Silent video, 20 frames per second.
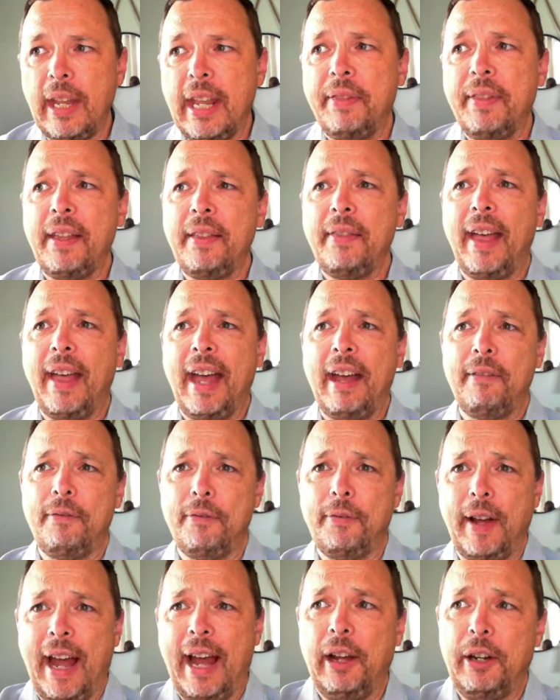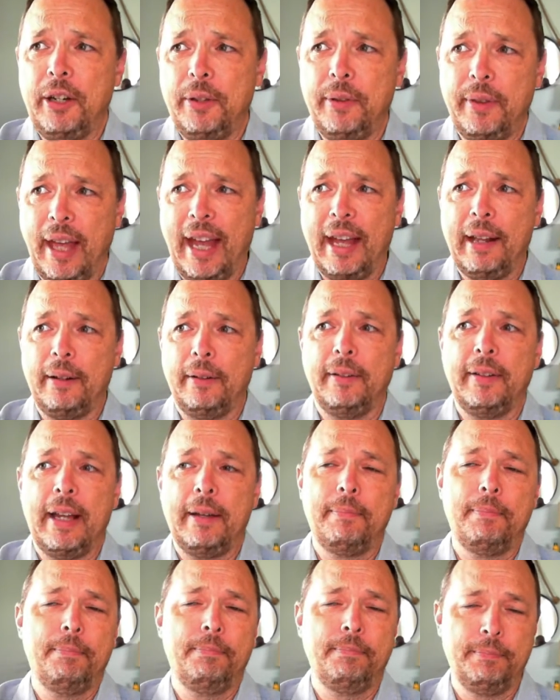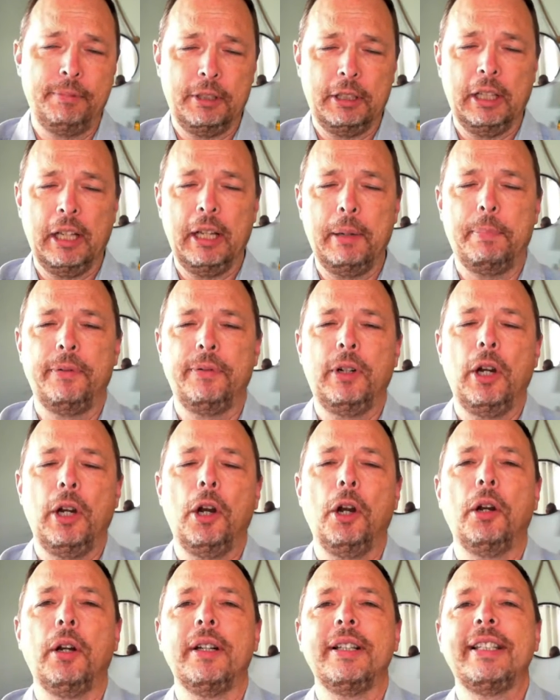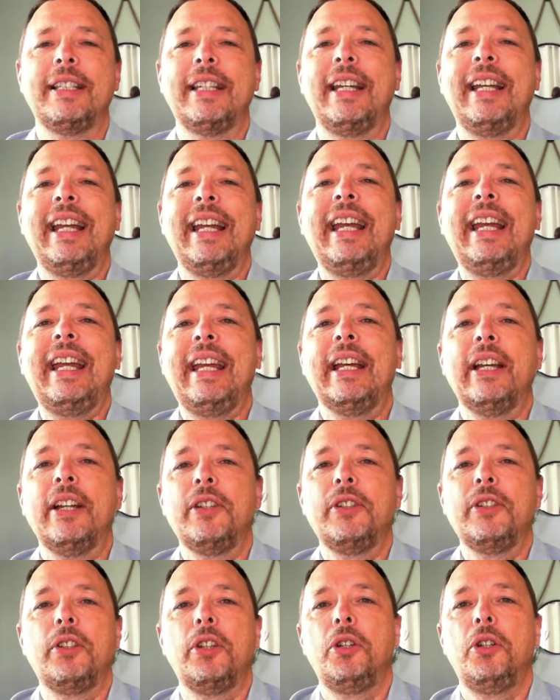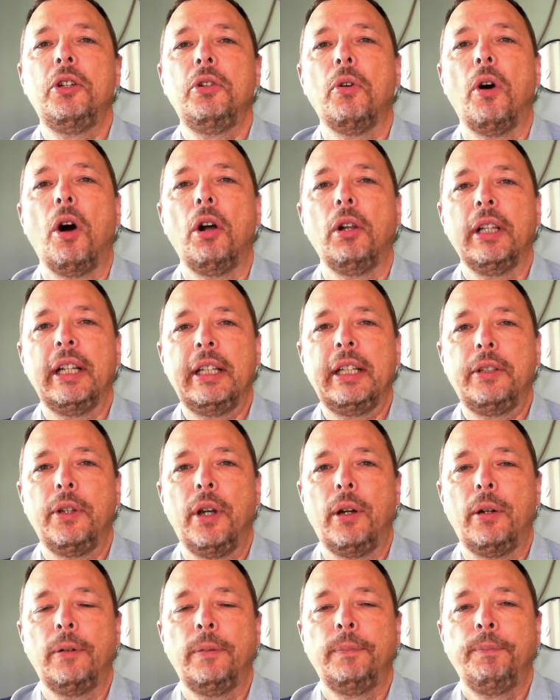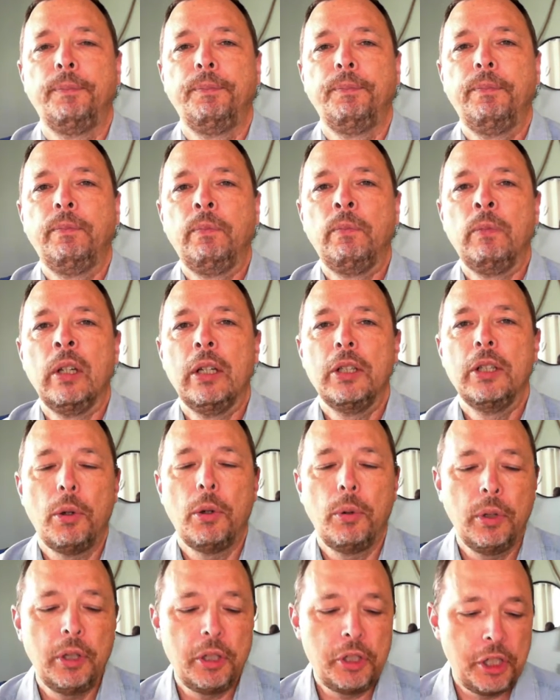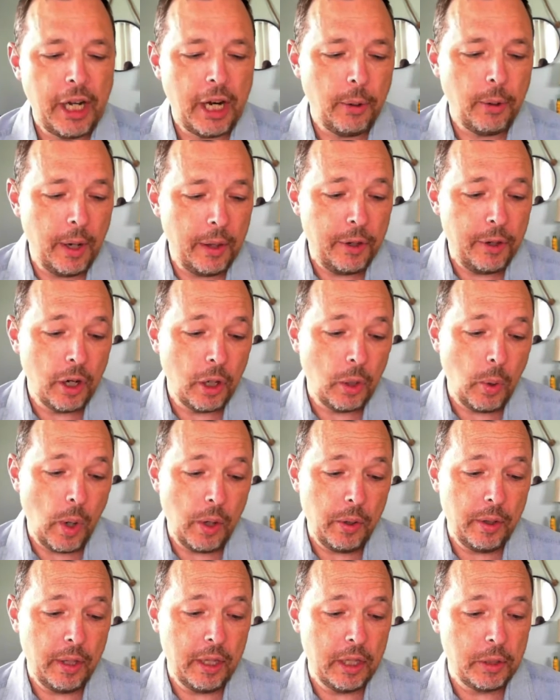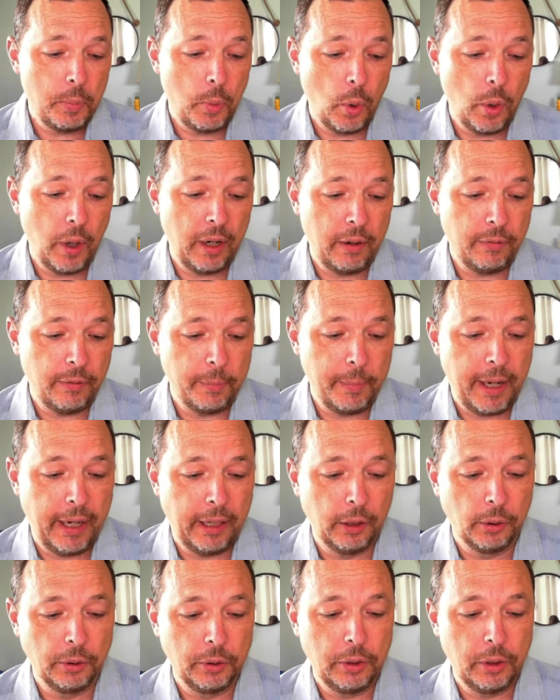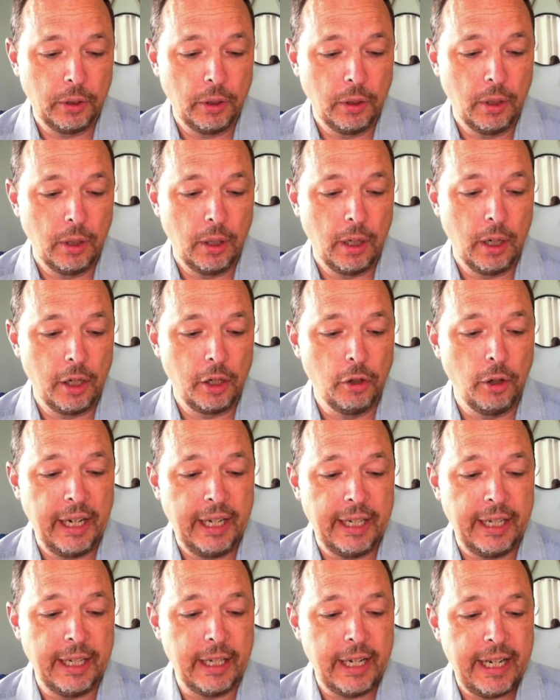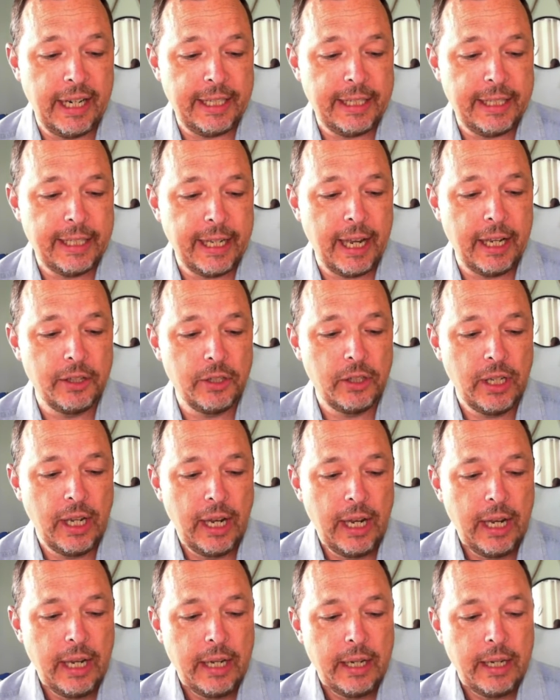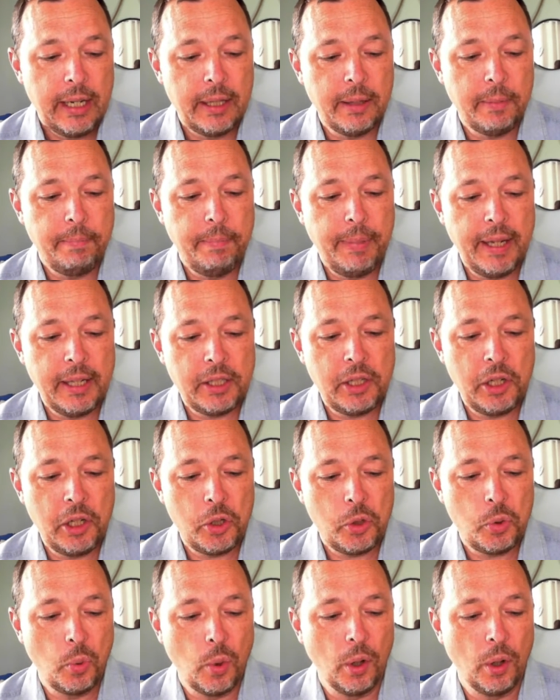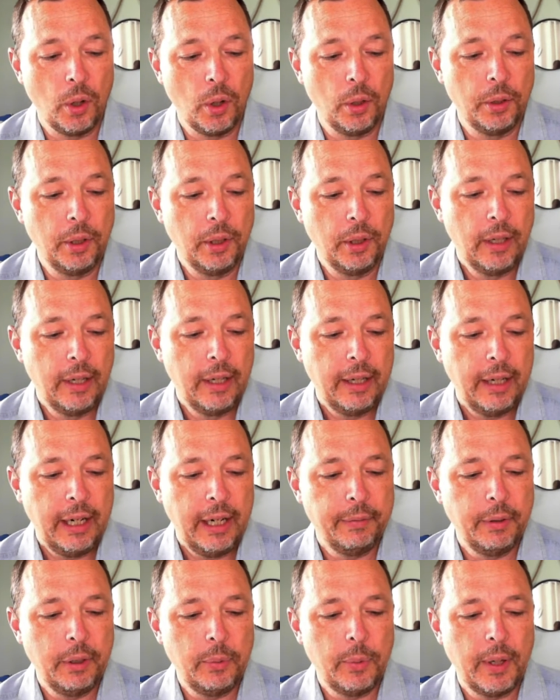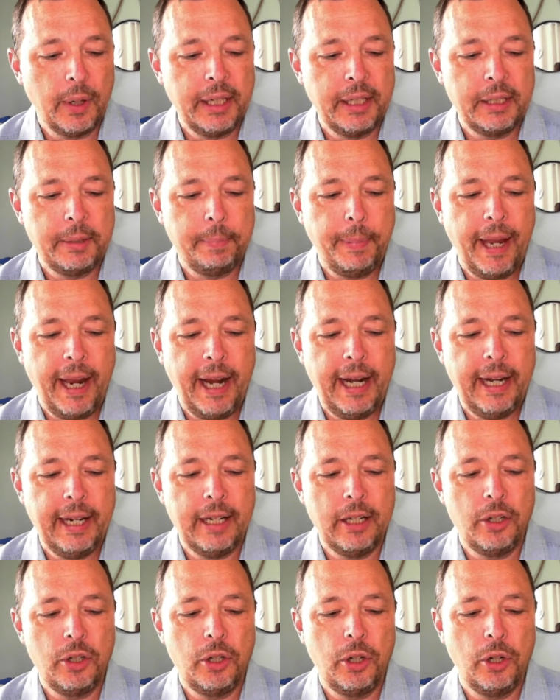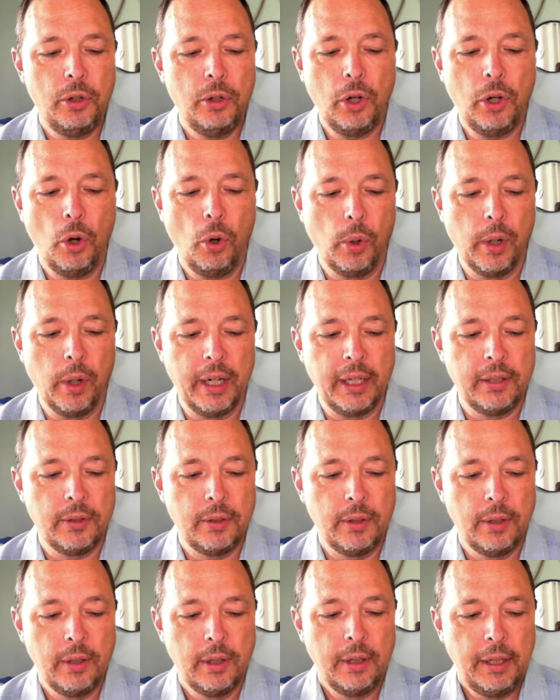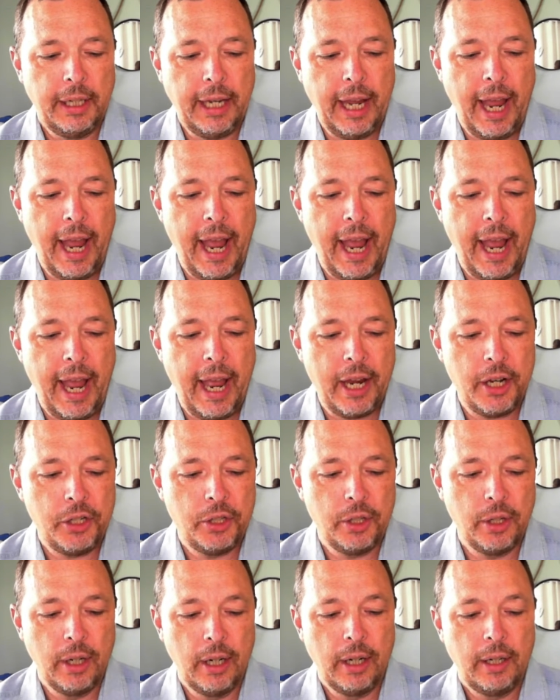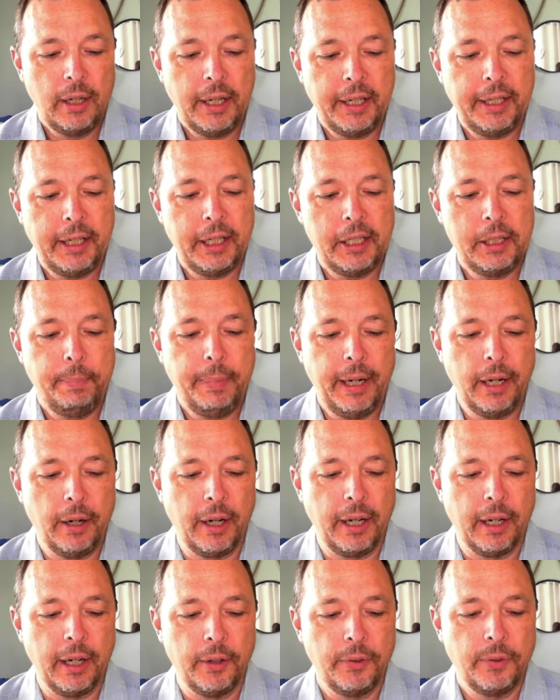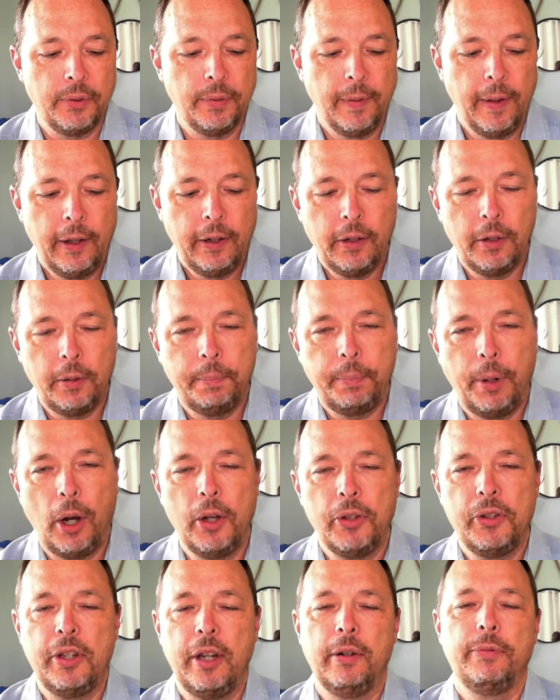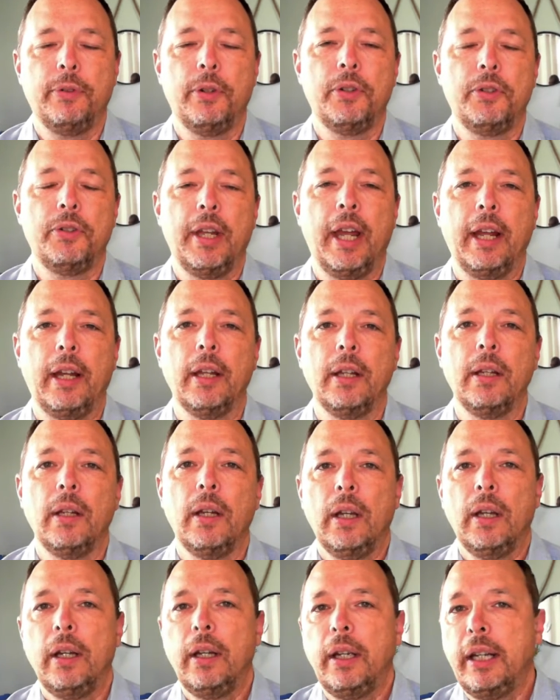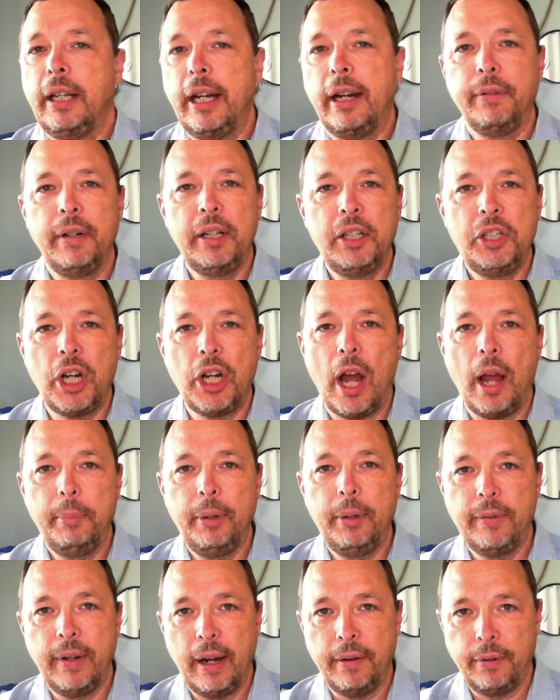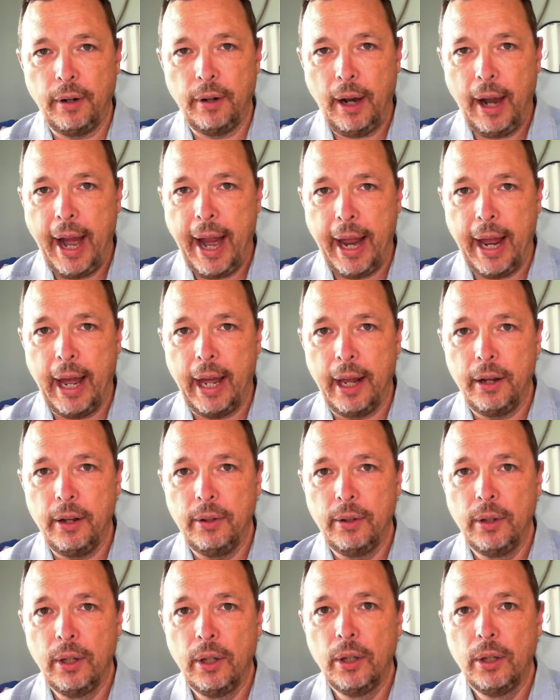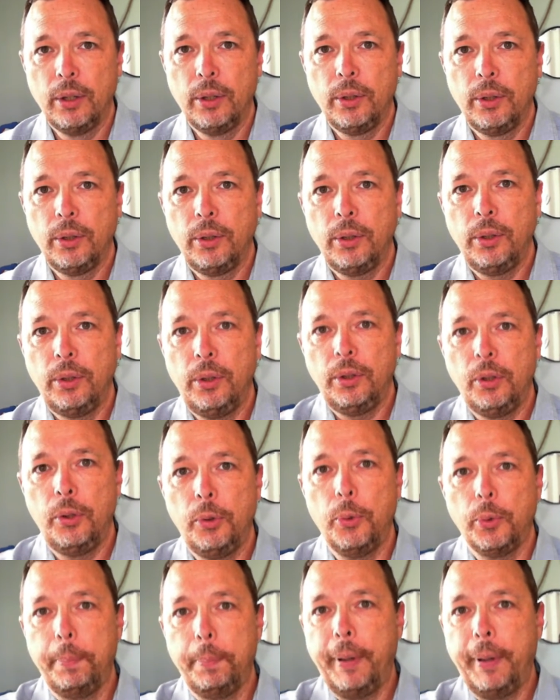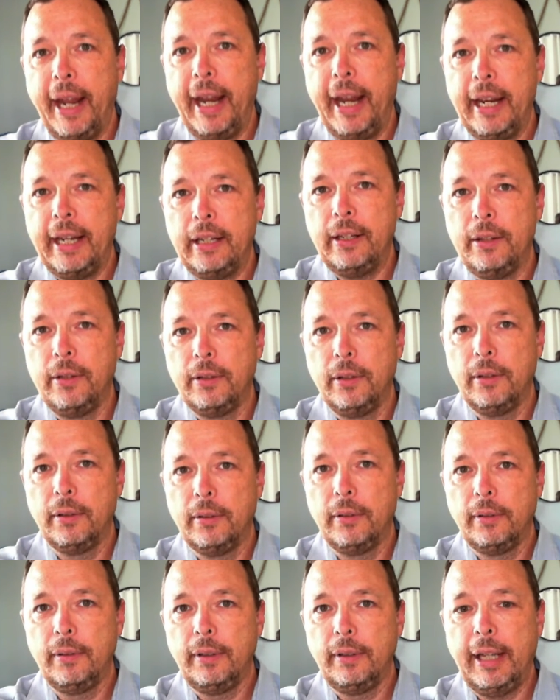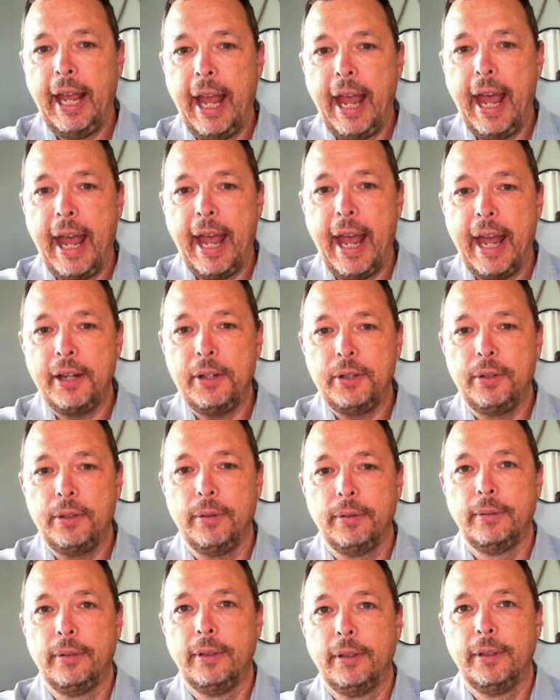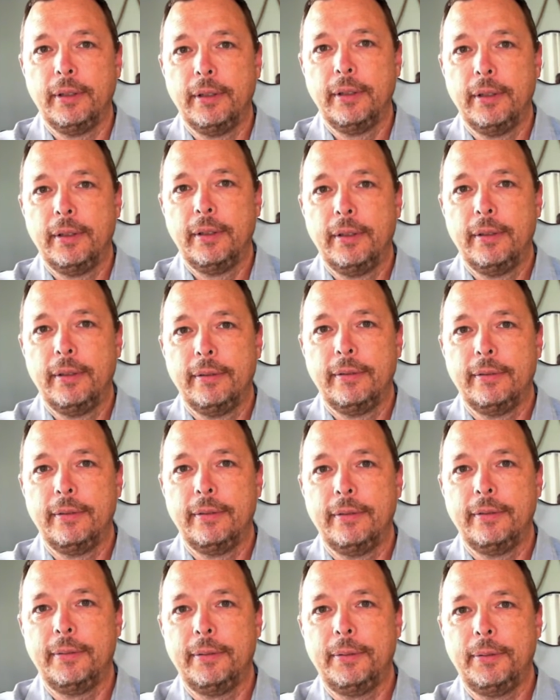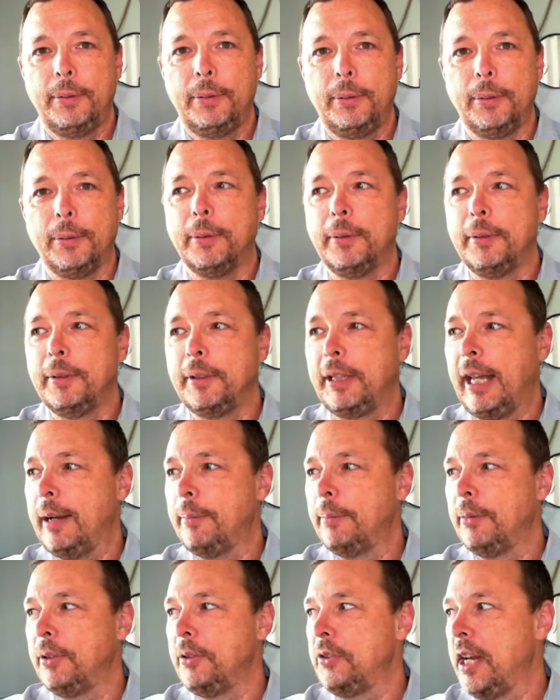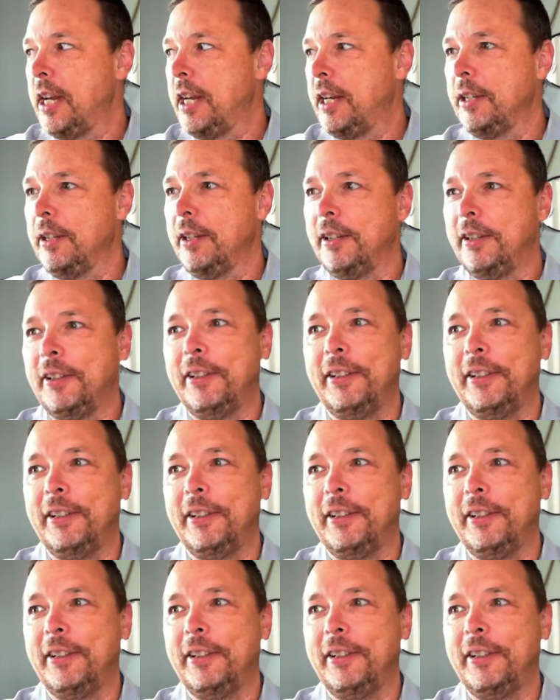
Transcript: And that that value, that, that slip of currency is the do all end all. So I want to share with you a quote this morning from Harold uh, Greenan. He says, In the business world, everyone is paid in two coins cash and experience. Don't pause there for a second. In every job you've ever had, you were paid cash. Whew, camera shaking.